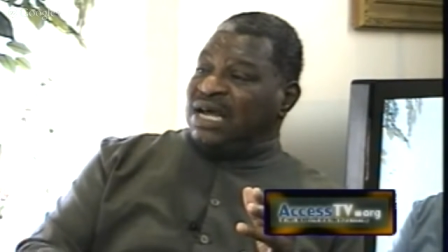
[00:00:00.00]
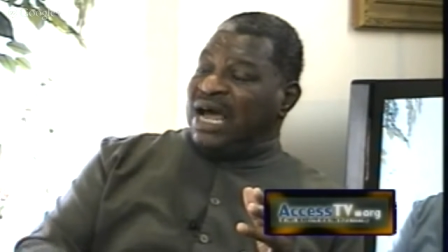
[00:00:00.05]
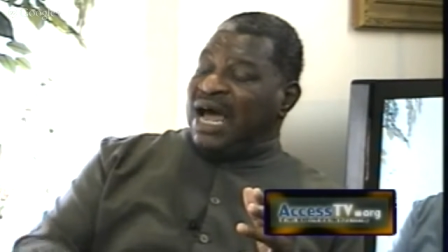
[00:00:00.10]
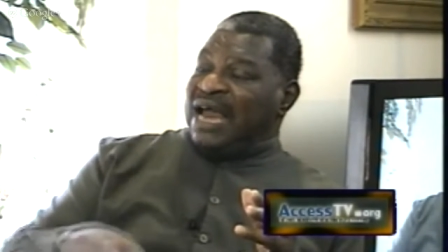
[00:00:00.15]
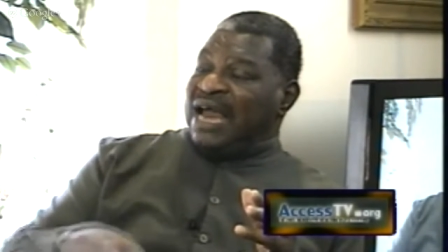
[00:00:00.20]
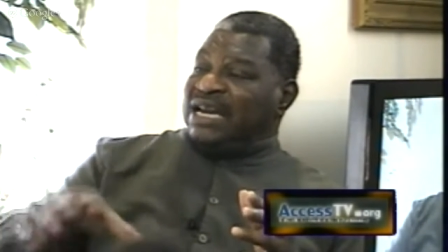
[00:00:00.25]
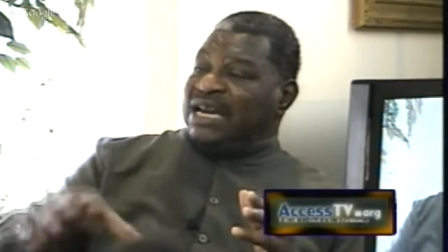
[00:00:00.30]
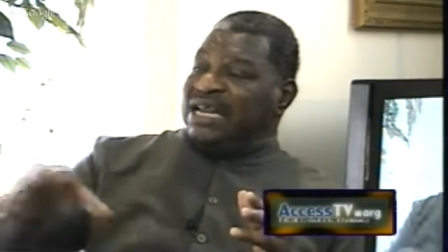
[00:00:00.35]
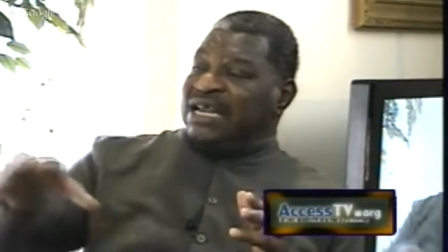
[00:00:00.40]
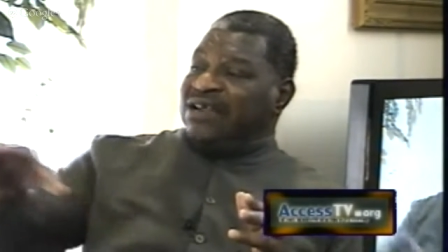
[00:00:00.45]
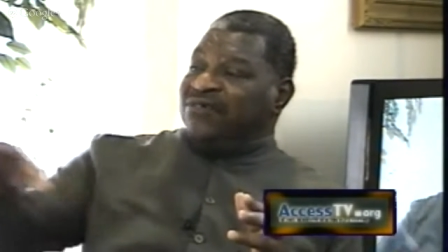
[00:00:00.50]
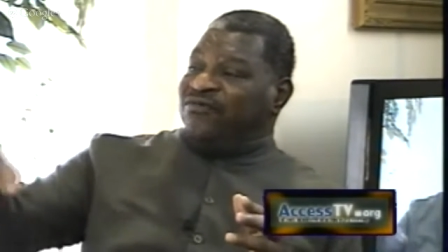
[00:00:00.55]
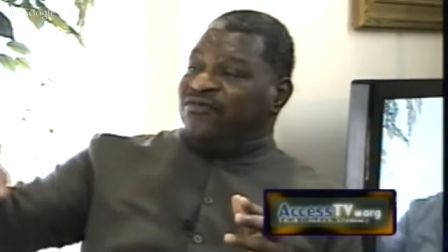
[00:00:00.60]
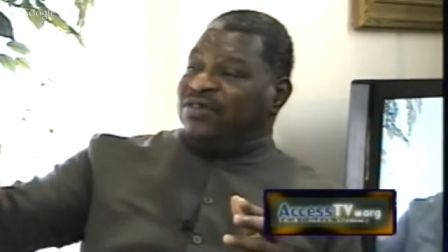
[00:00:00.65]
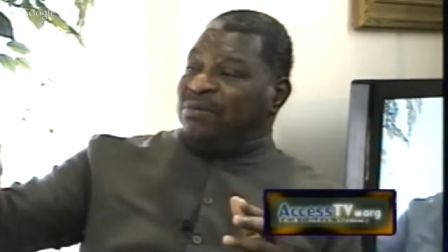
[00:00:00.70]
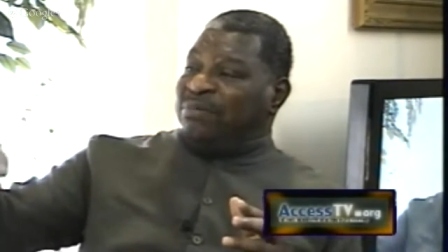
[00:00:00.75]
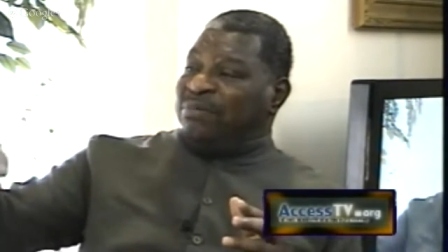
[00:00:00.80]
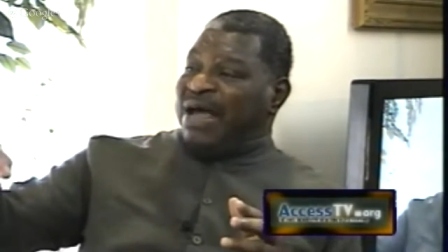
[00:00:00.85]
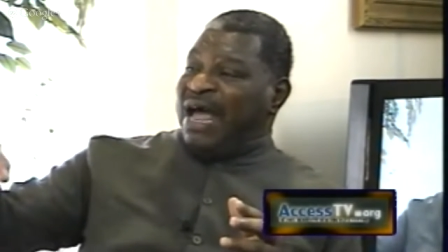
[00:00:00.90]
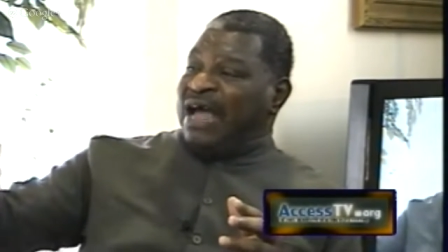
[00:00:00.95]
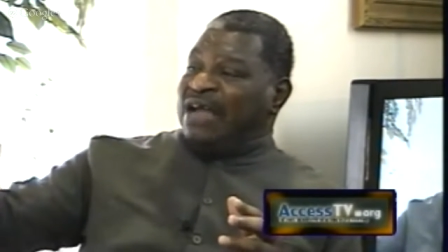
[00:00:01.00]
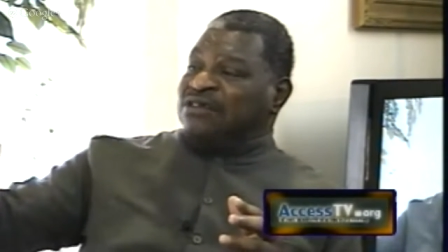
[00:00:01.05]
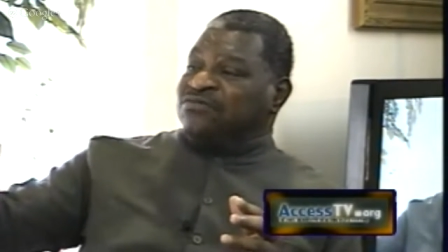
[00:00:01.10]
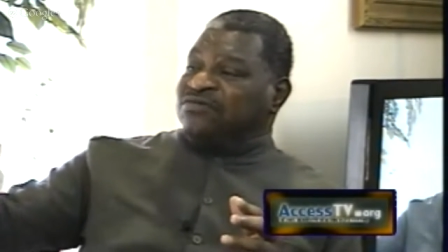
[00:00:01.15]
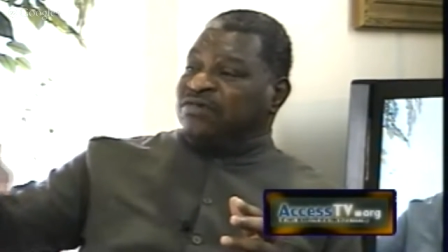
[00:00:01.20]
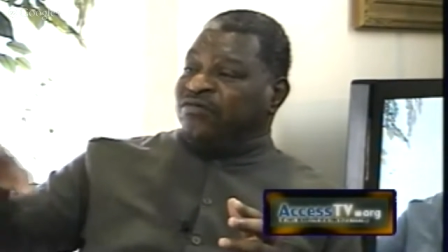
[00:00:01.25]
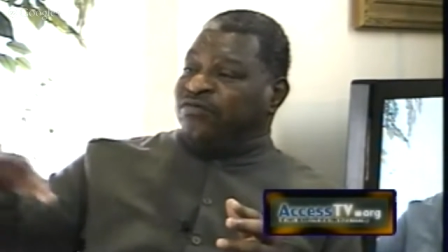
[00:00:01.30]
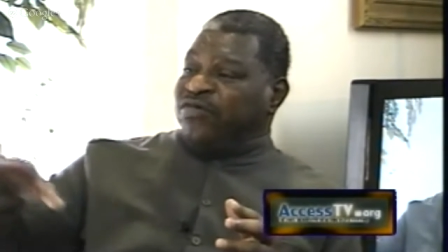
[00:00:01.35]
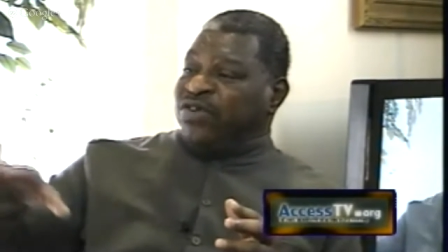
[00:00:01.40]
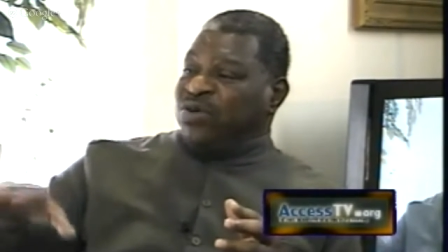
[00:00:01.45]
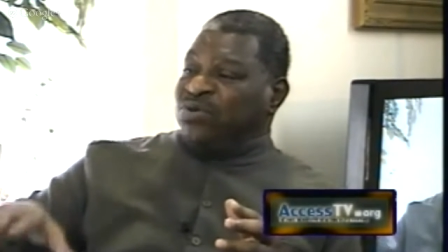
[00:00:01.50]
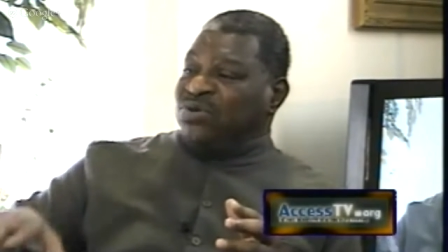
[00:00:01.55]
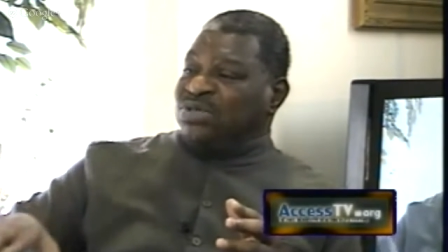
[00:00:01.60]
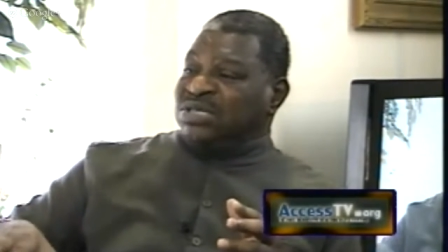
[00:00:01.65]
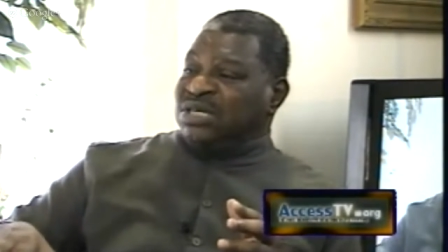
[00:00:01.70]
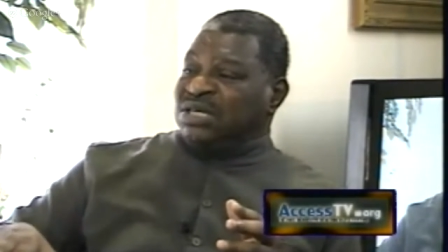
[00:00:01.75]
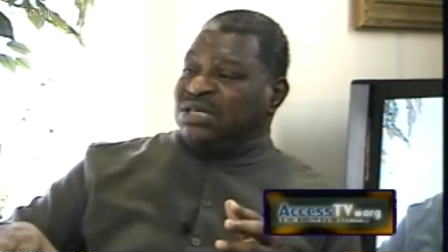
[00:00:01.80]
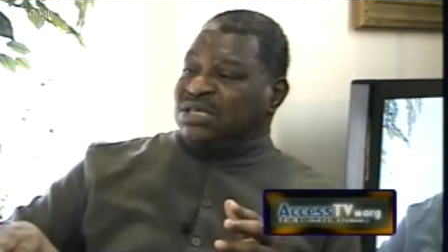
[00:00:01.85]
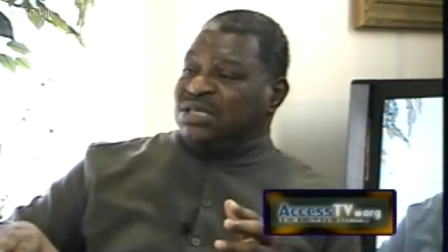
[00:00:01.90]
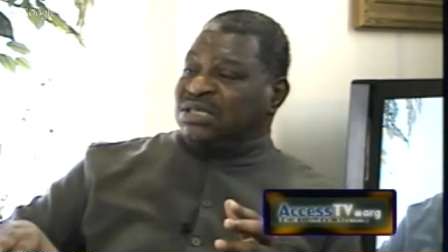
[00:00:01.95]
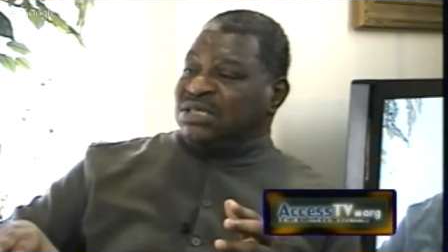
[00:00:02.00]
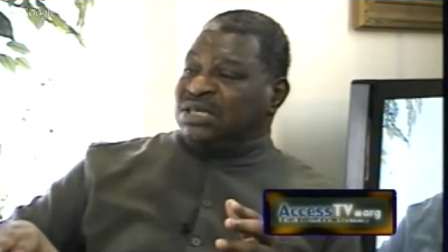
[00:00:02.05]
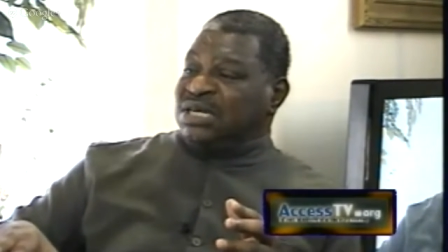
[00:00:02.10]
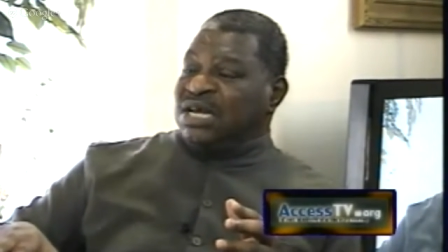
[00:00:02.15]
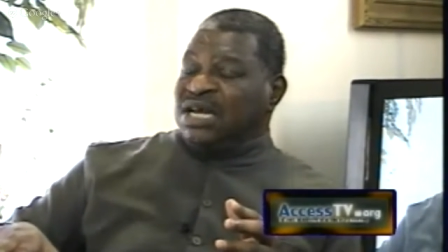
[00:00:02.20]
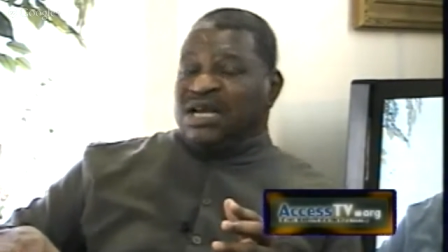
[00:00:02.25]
And if the bank refuses,